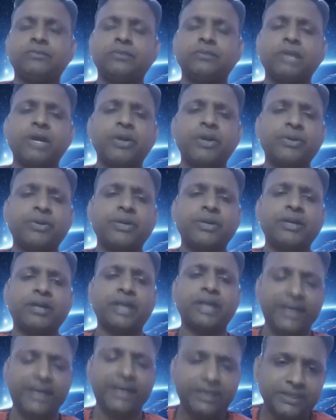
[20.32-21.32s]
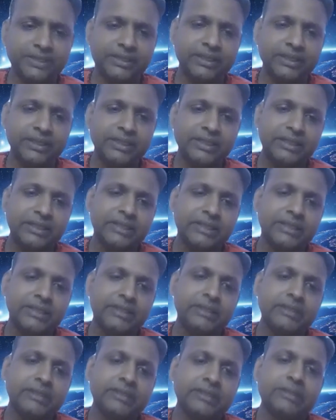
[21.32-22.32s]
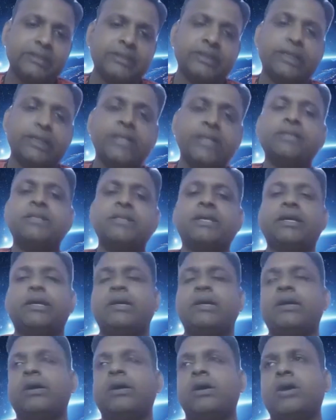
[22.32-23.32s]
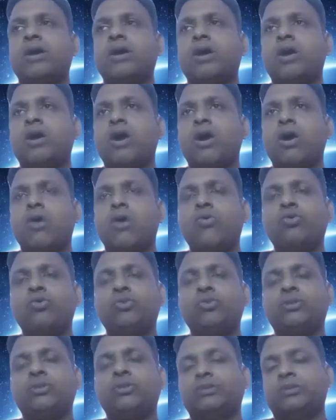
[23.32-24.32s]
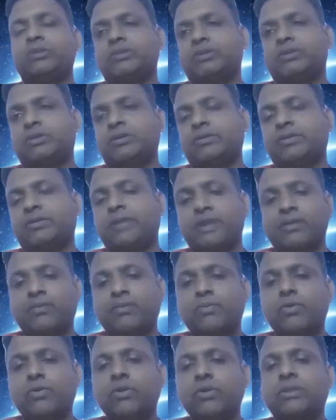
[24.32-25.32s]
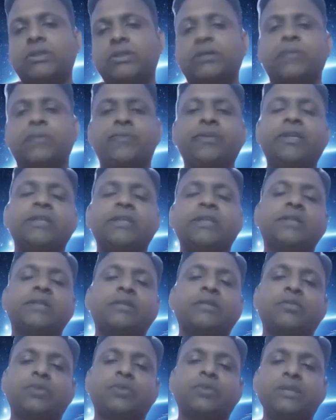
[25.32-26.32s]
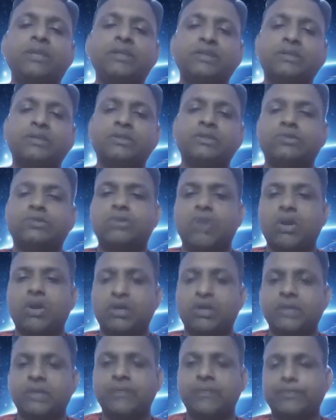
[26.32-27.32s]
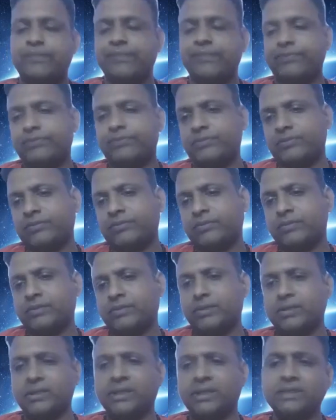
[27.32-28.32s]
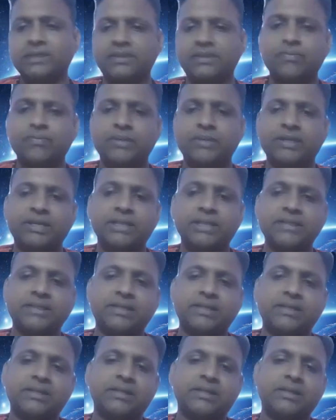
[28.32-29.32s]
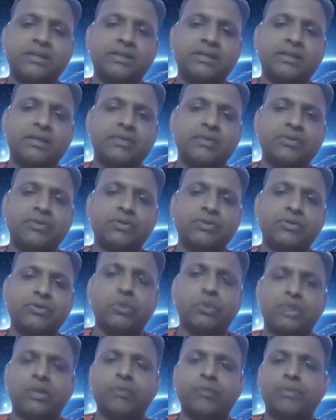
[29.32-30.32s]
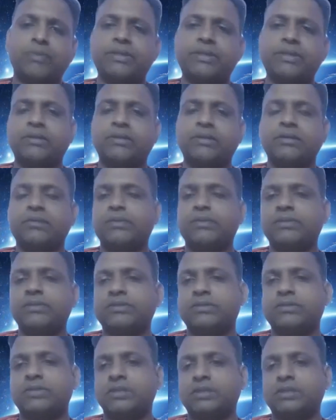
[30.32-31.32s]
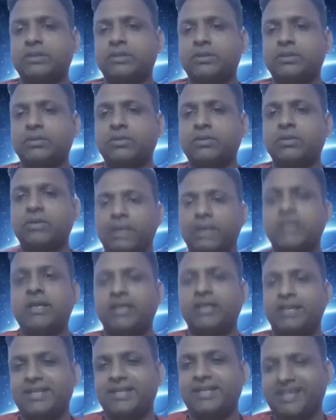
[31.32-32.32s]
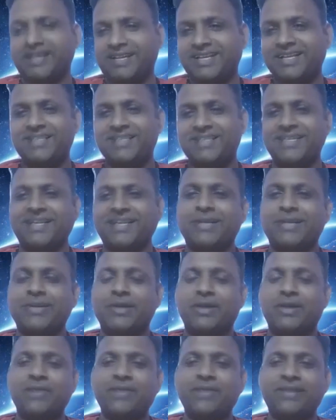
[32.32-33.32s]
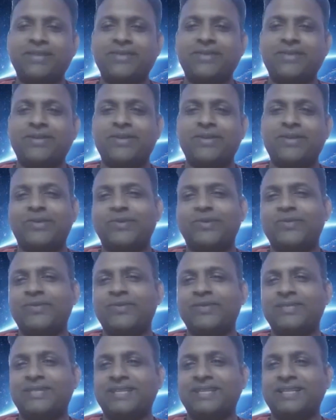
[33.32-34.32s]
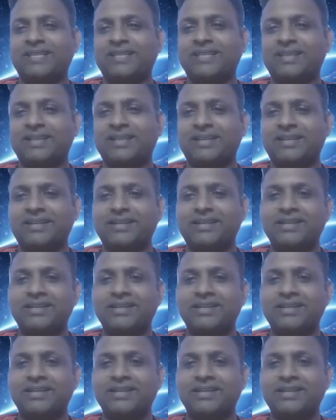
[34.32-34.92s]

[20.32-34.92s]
Or you can write, it is the house where both Venus and Moon is strong. I think somebody has set the caption to Arabic. Please don't set it to Arabic. What you will do by setting the